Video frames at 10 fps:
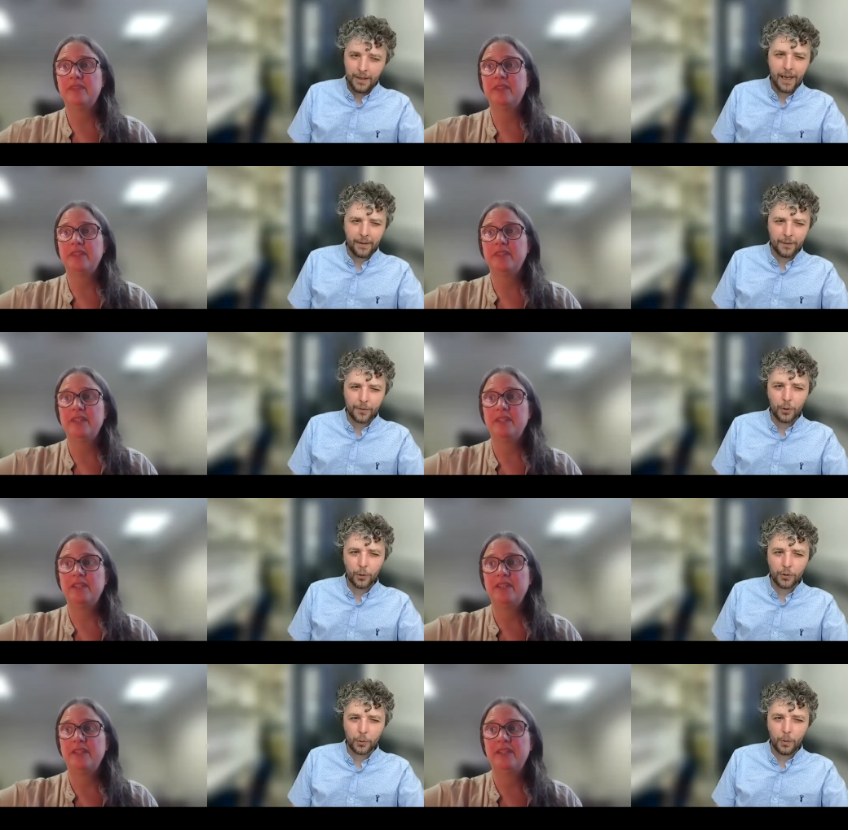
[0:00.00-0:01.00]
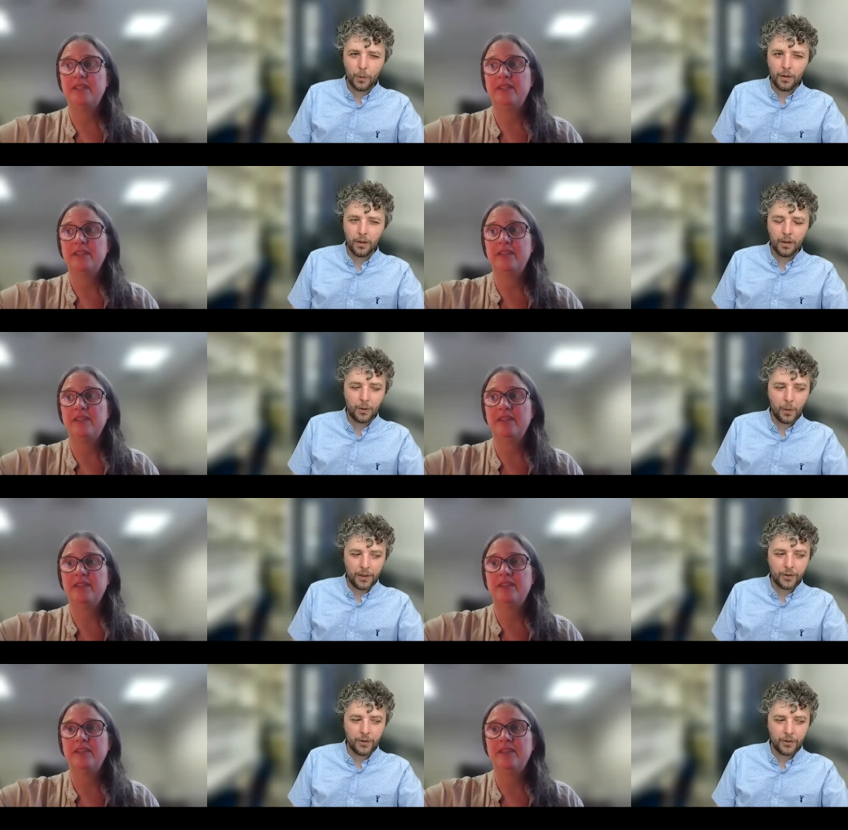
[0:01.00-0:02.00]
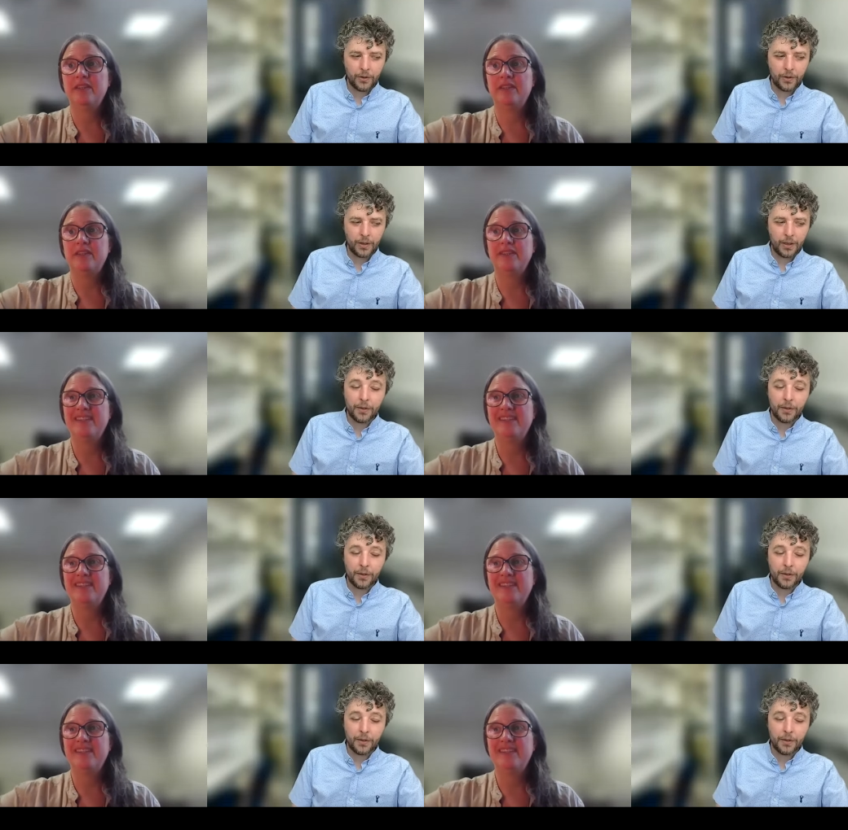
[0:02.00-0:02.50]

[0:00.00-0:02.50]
Speaker 1: Yeah, it's very good uh, questions.